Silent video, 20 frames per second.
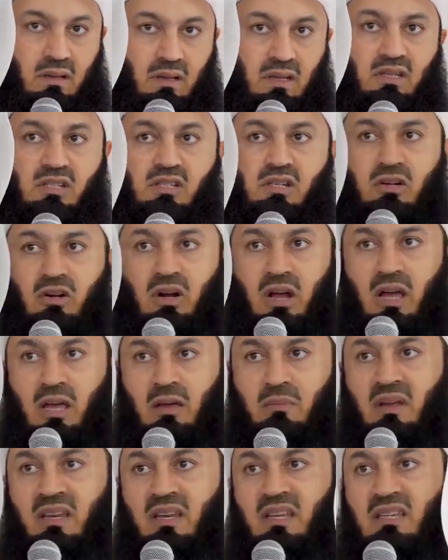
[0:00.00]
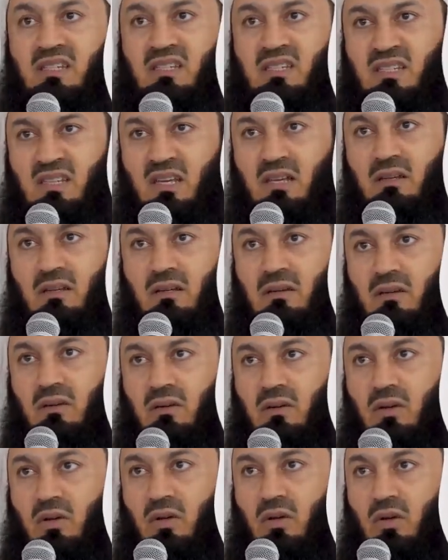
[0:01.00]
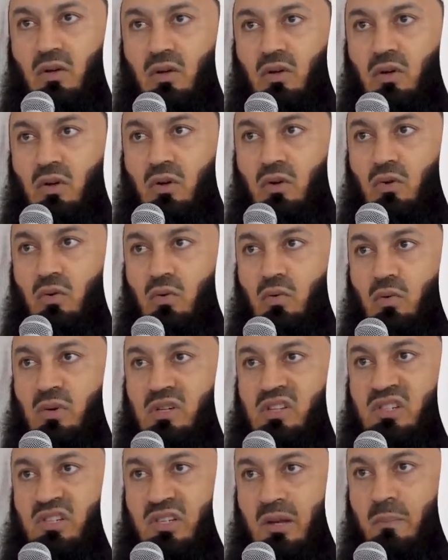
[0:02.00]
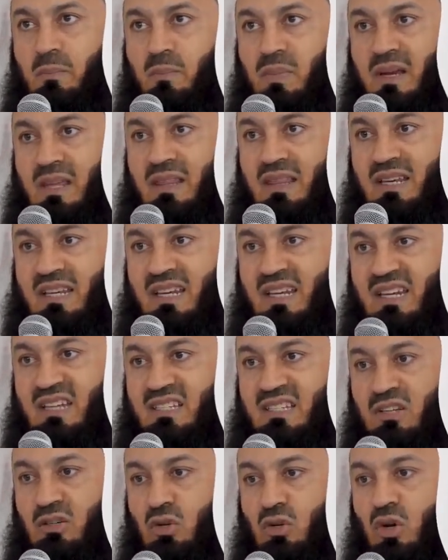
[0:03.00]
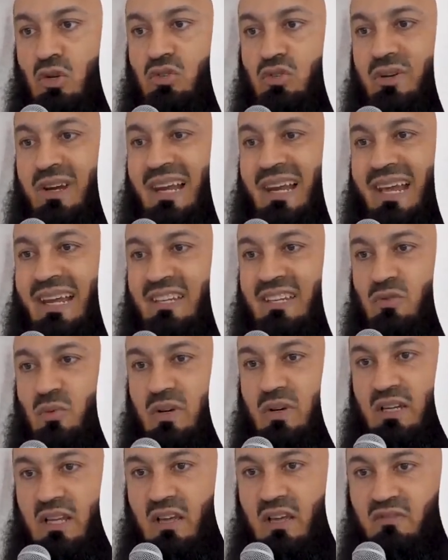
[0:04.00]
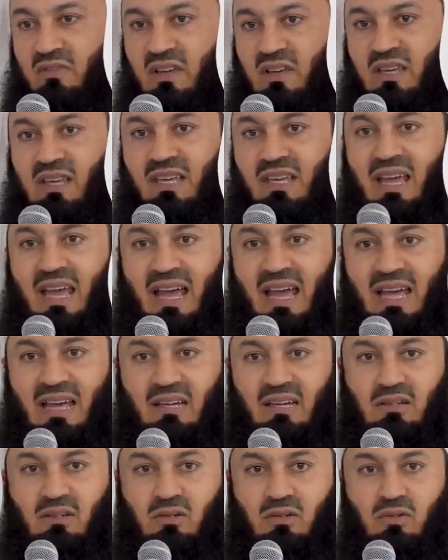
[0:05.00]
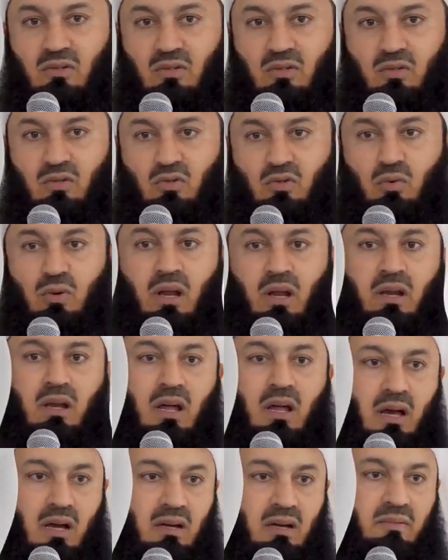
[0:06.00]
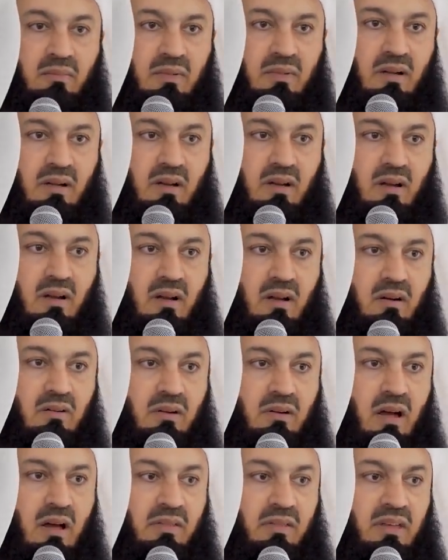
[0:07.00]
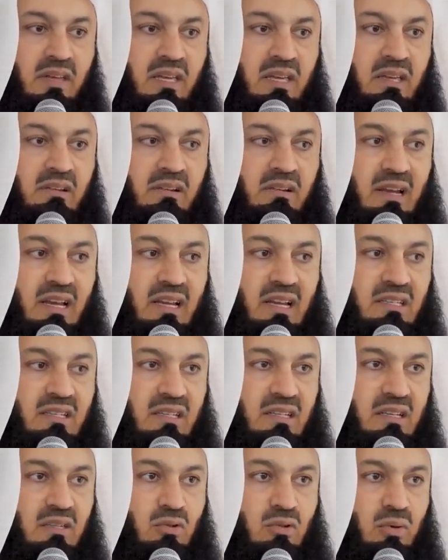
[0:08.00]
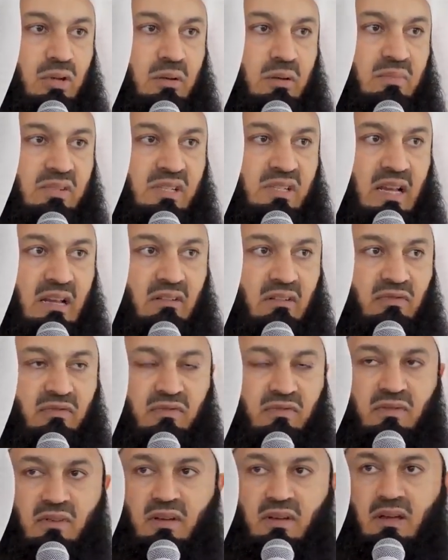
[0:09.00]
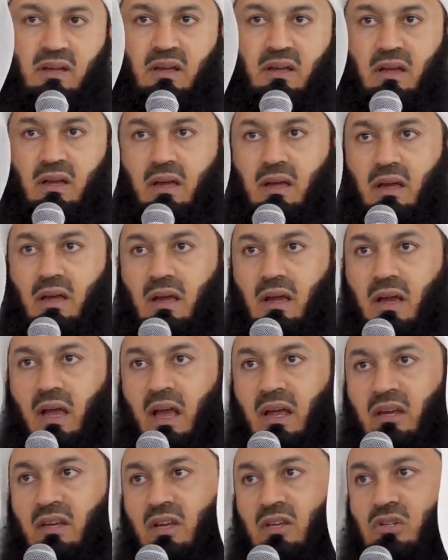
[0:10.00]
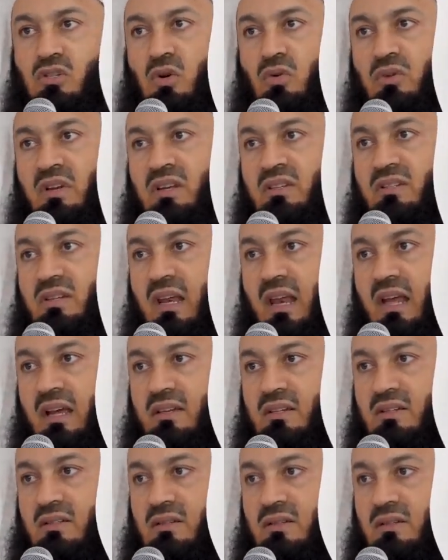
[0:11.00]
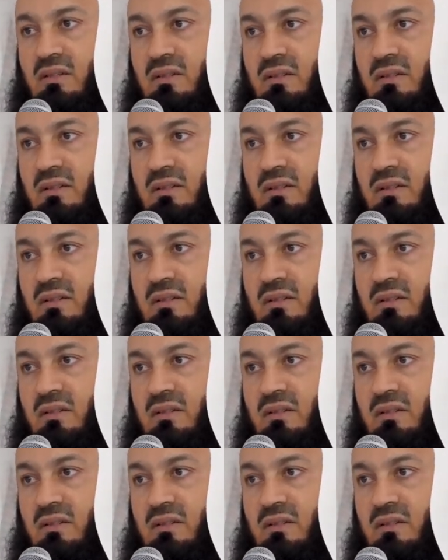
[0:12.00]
His crime and his sin was simply that he did not relate whatever he had to Allah. Rather, he related it to himself and his own intellect.